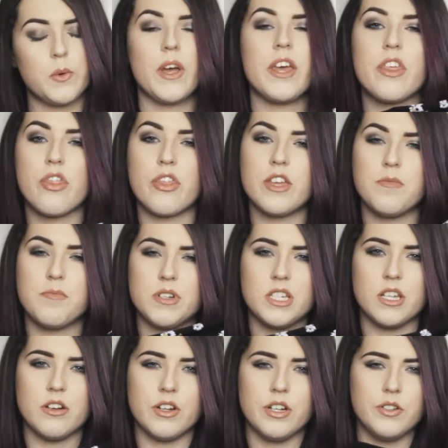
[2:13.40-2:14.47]
It's quite thin
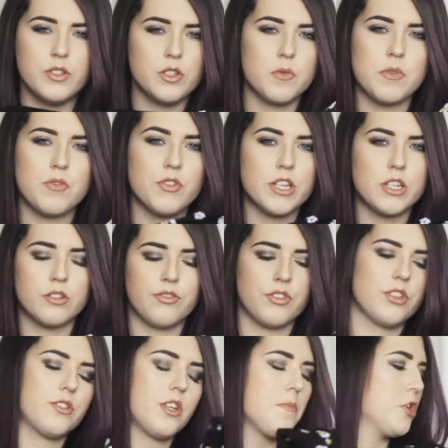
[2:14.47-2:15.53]
material so it'd be really good
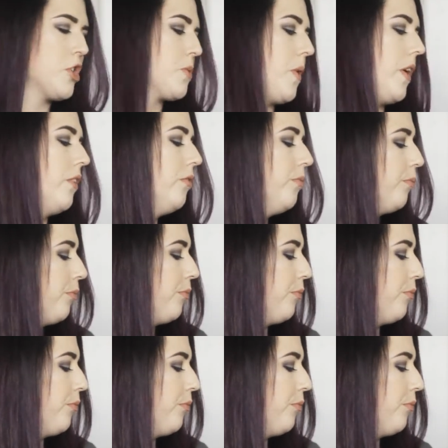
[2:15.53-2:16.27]
for the summer as well.